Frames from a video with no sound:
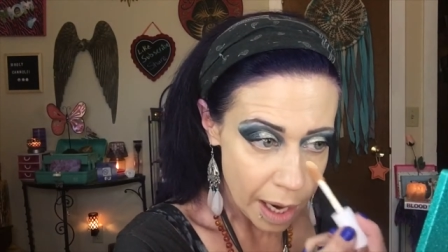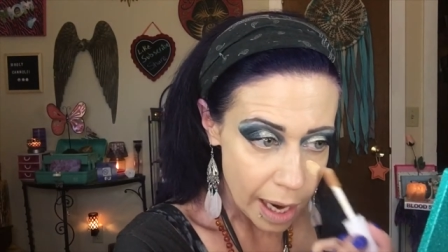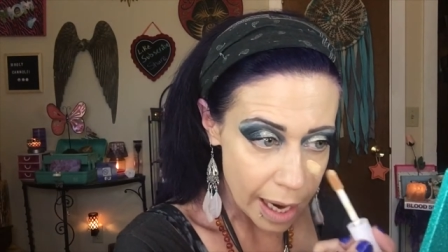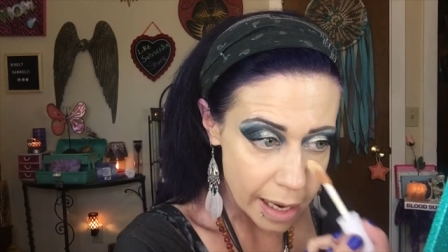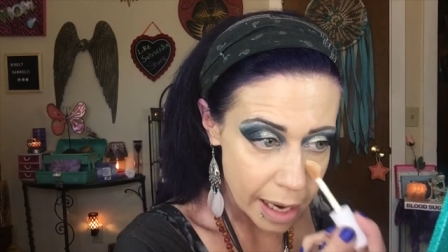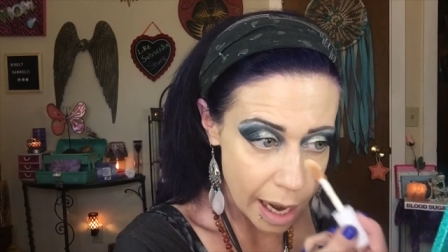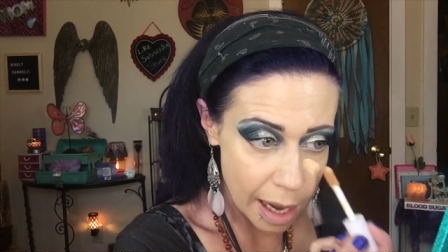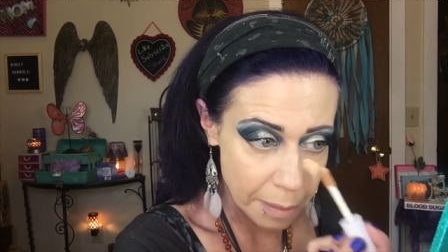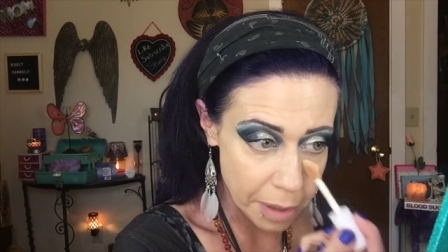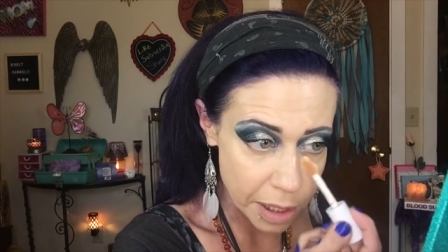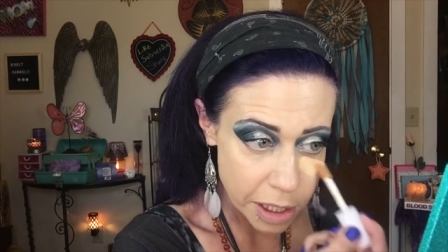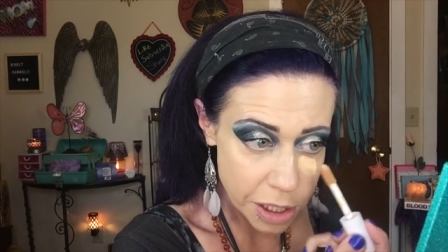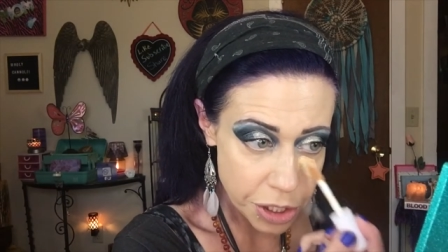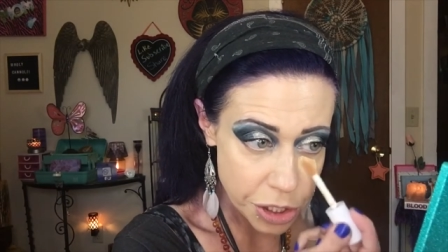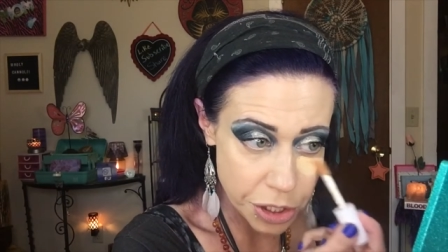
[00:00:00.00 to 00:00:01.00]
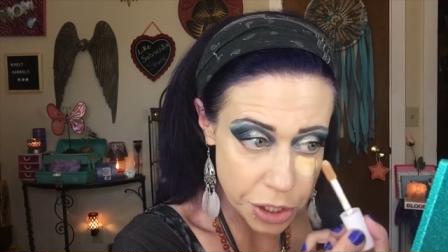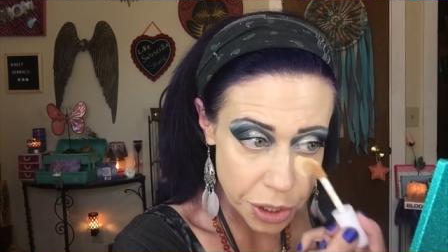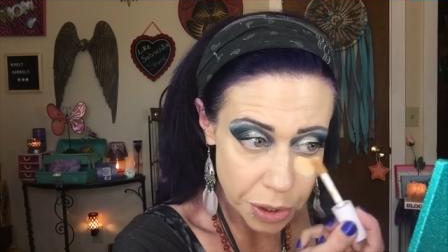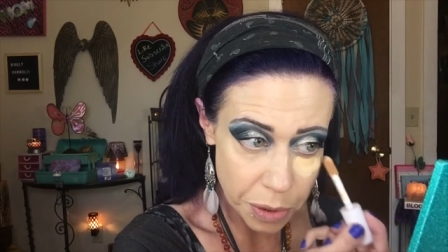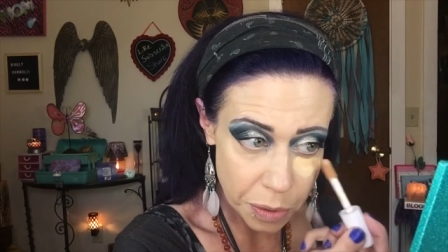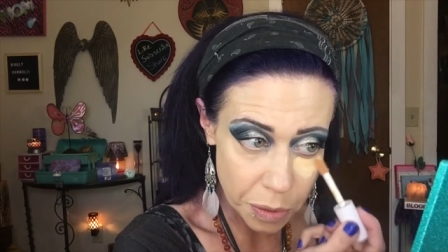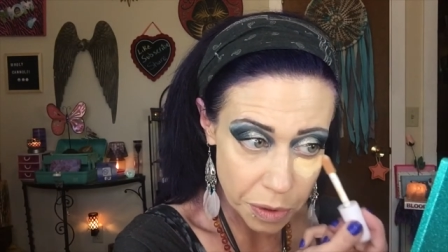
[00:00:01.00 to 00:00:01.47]
and I'm gonna
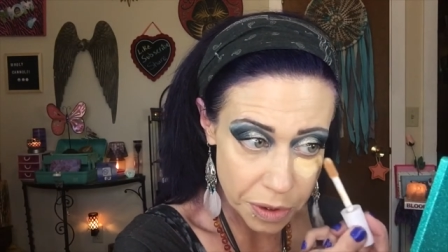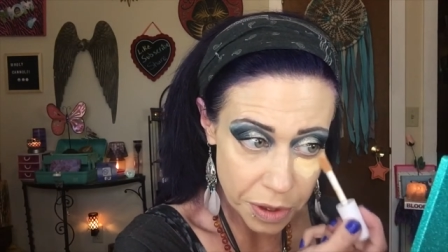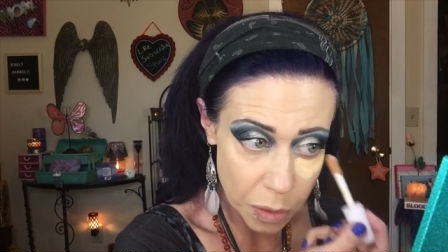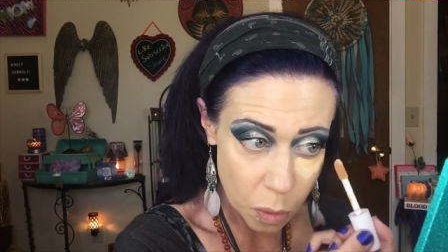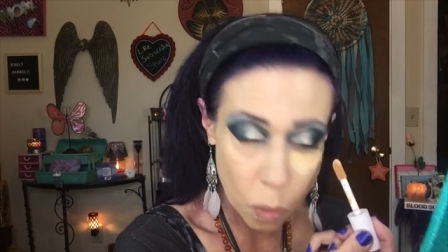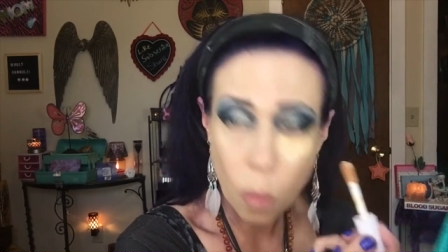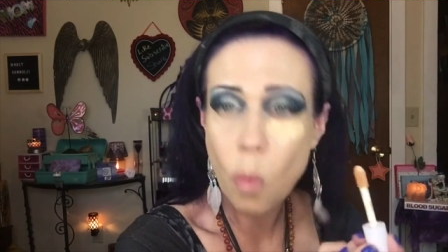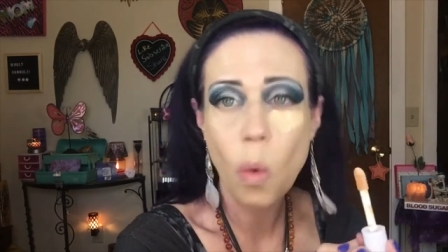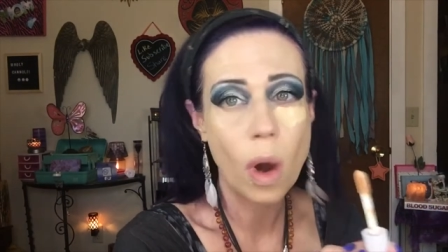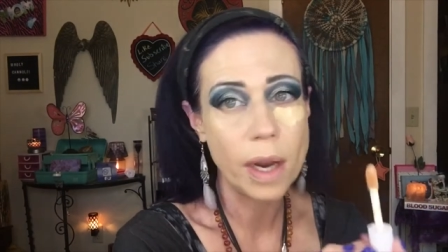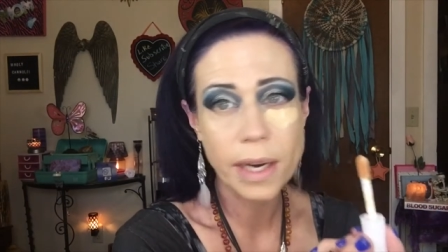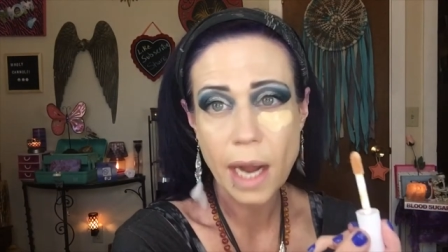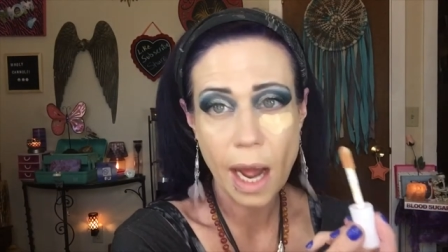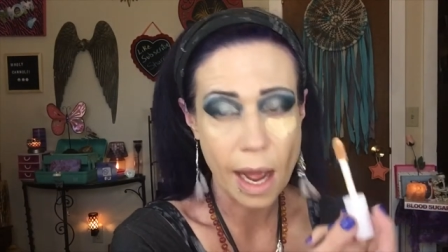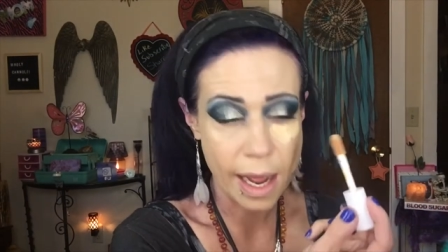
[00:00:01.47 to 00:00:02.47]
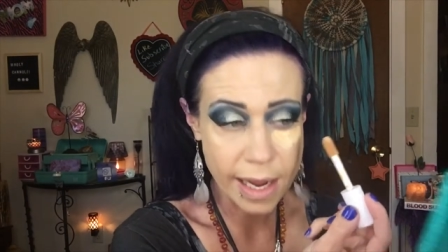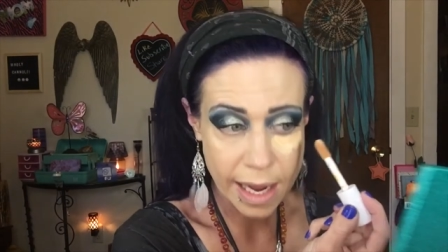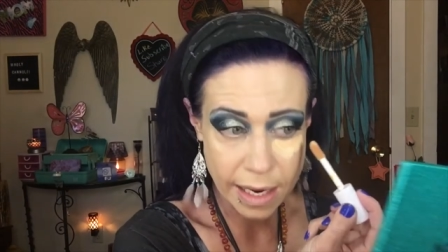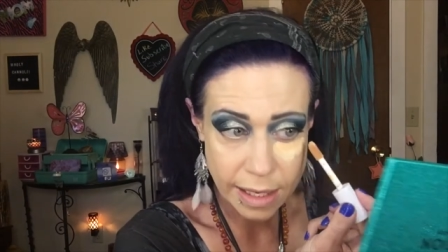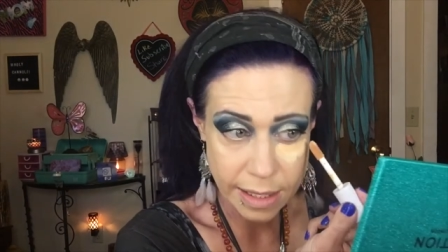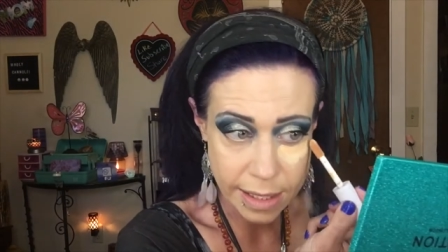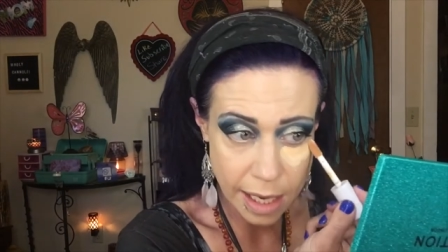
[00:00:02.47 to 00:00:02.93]
do the one eye
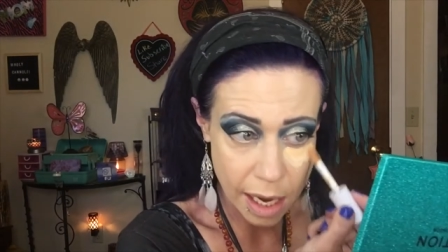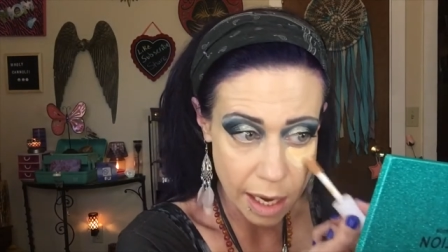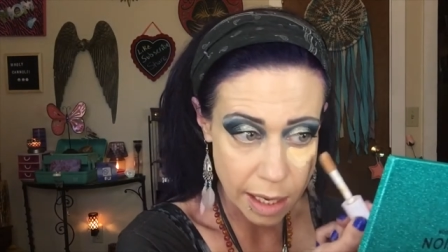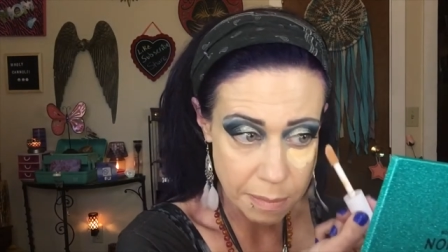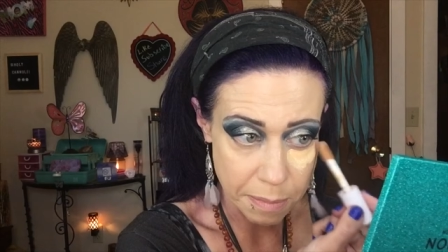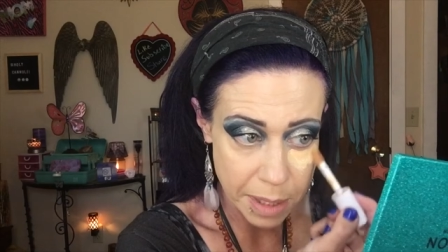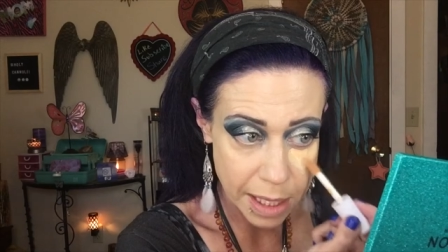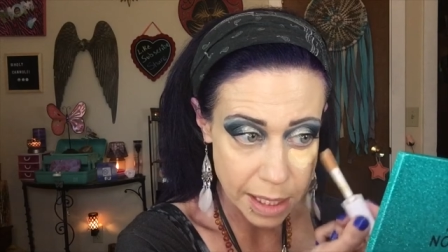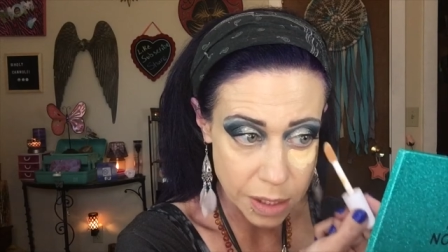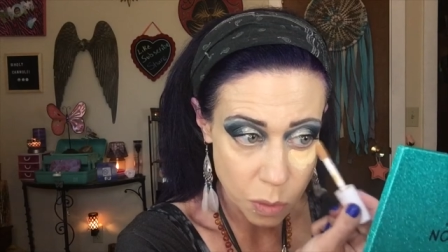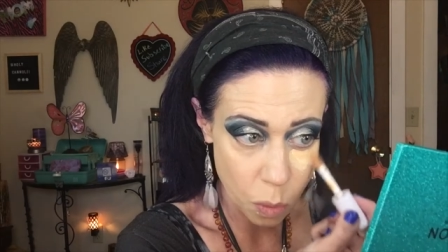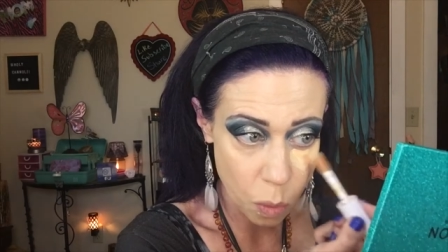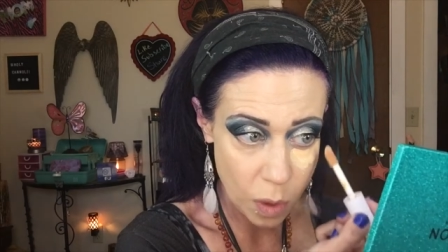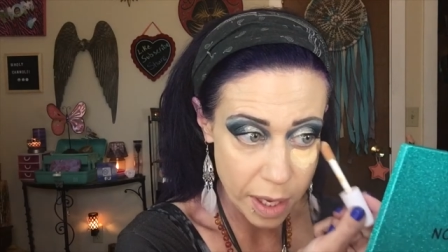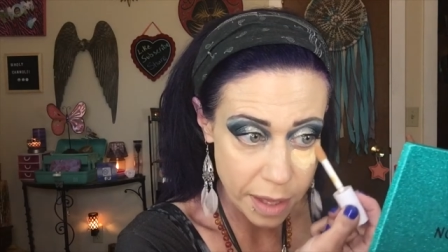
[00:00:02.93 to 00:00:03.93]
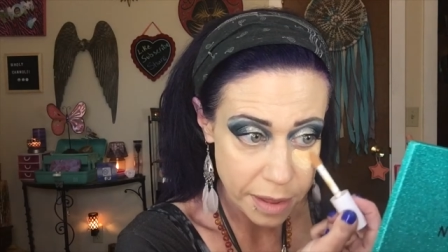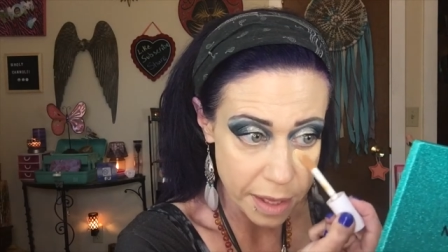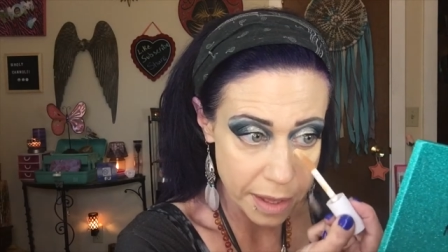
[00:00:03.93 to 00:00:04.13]
at a time because with